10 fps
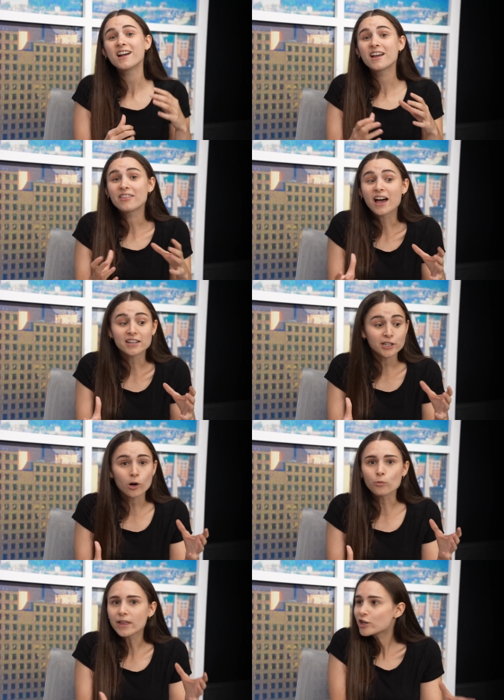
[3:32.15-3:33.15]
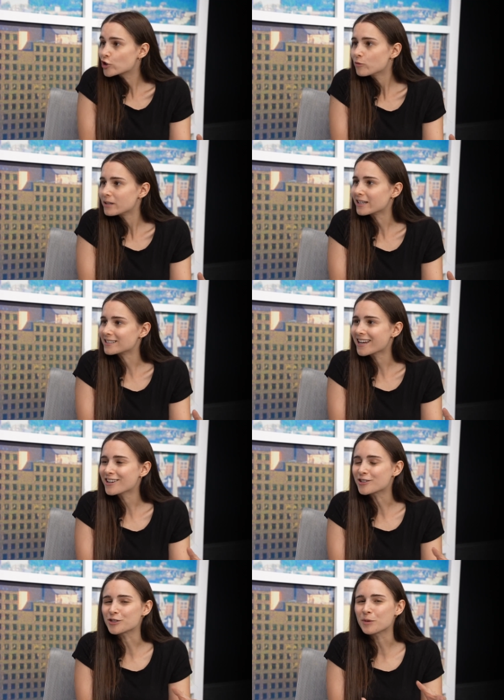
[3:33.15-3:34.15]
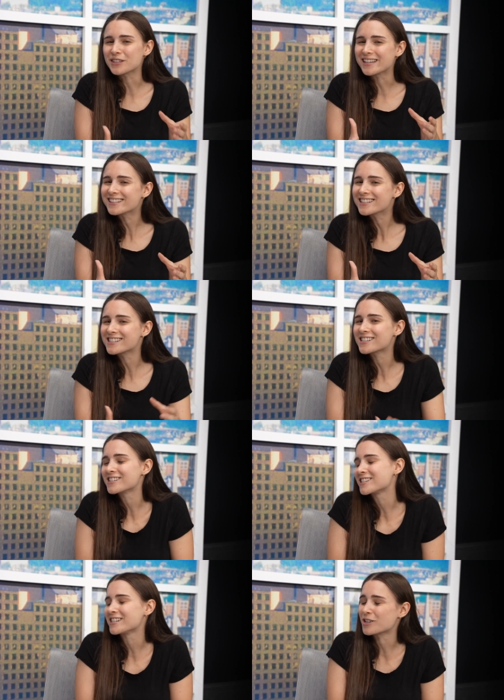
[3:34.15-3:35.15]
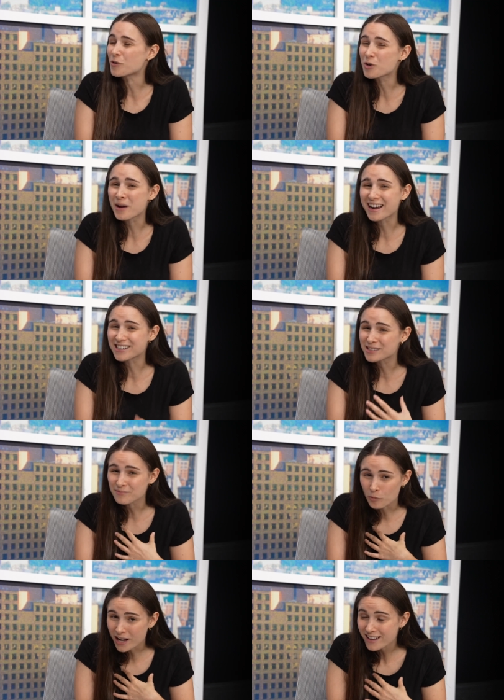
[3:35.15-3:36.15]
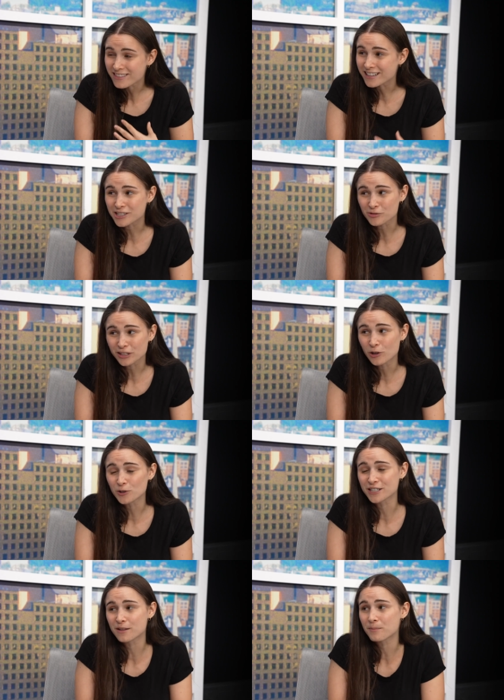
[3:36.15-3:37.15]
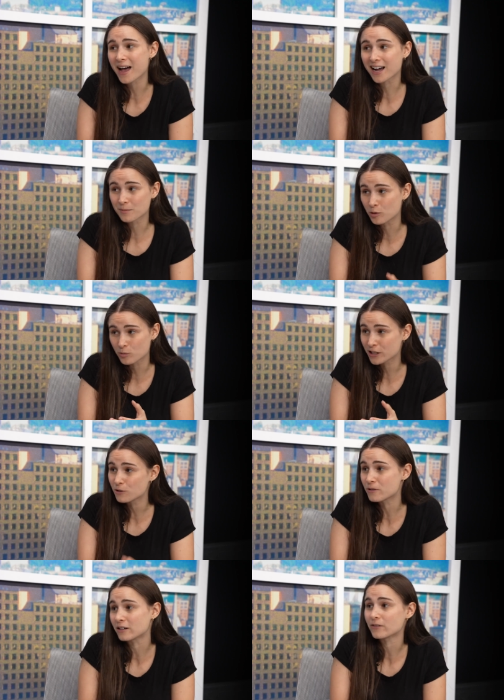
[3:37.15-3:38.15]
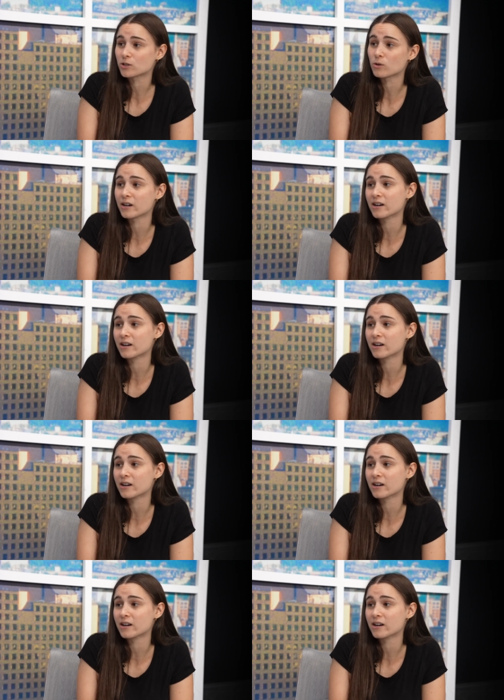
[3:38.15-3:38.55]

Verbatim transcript: that you know they should be contenders, but the inconsistency at quarterback is what I think is really holding them back. But what do mm-hmm. you think, Victoria?